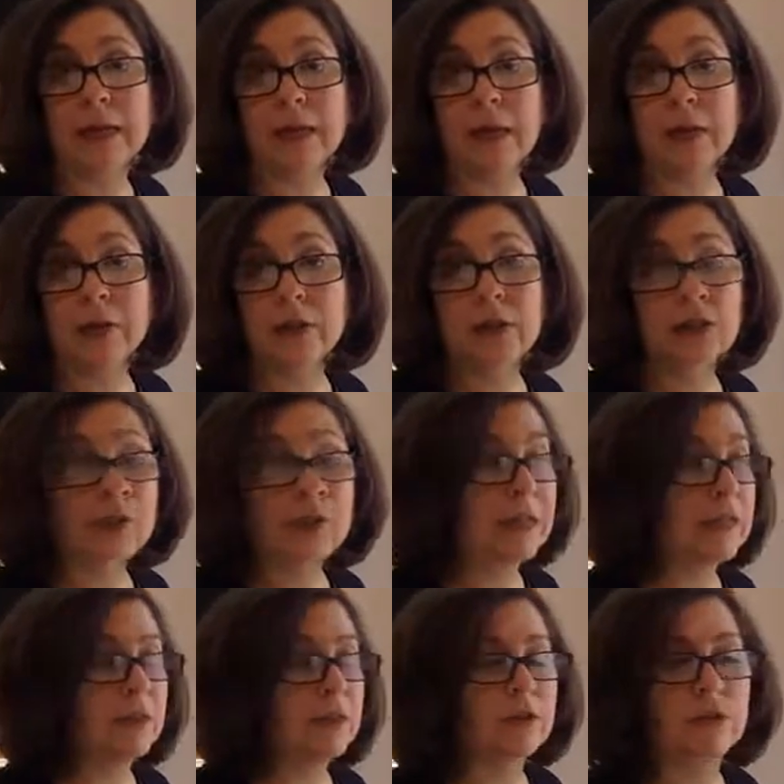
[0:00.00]
the next year
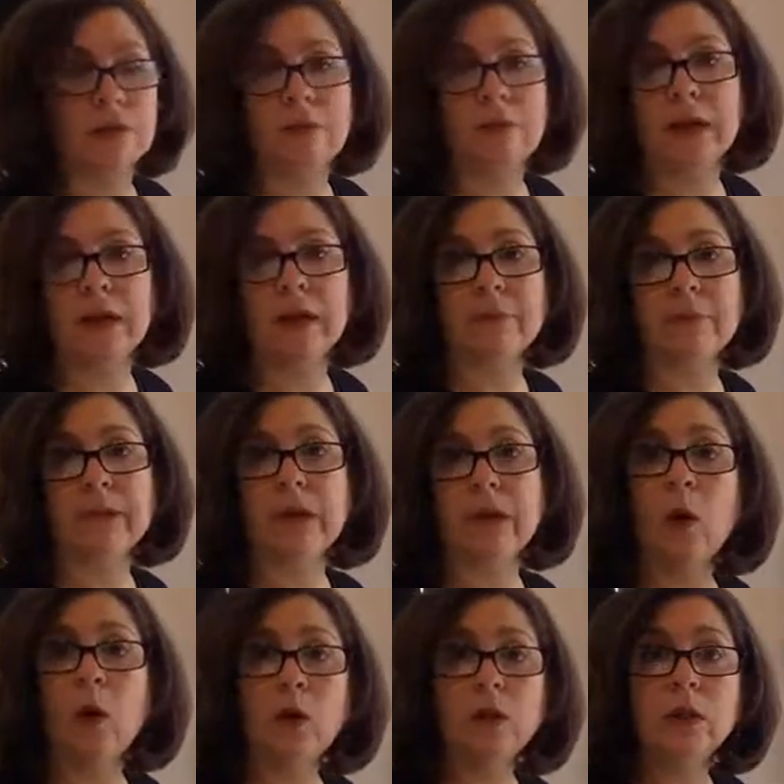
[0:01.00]
because there's a big empty
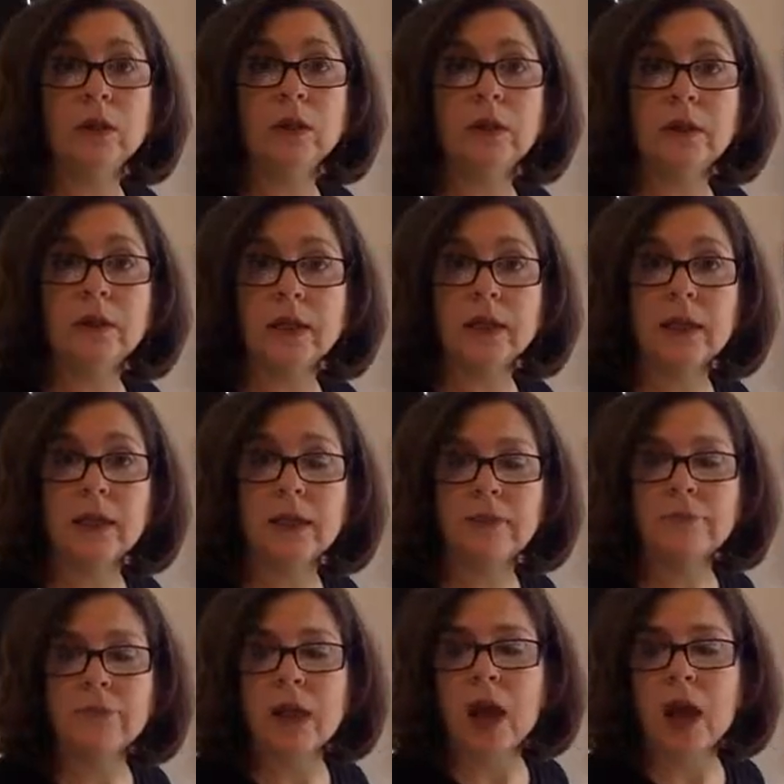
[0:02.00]
hole in the thing.